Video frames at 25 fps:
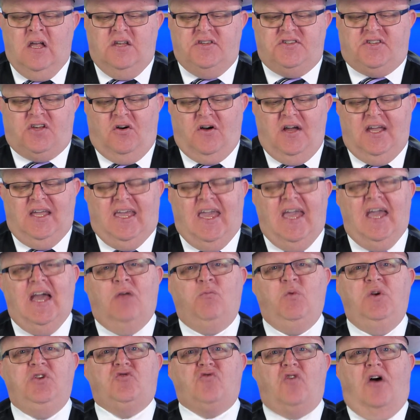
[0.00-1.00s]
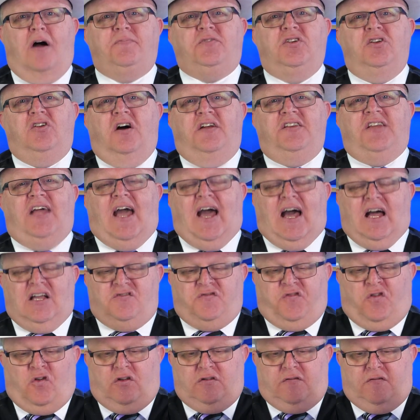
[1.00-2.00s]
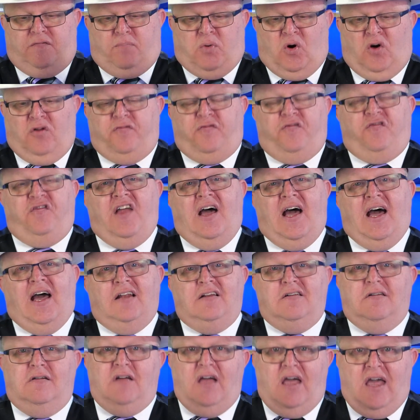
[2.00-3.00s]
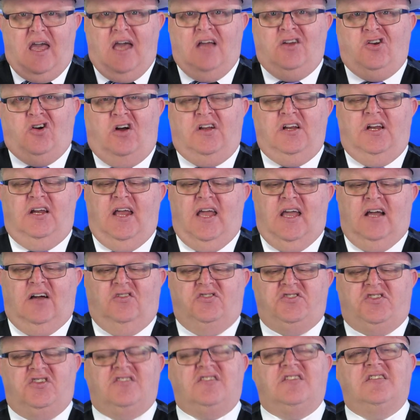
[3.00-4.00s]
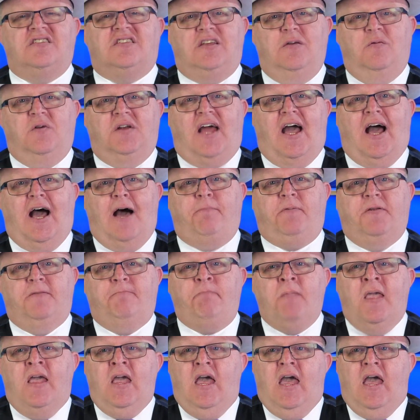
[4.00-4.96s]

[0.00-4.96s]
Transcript: So again, we dropped it onto asphalt, both flat and on an angle, just to see what happened.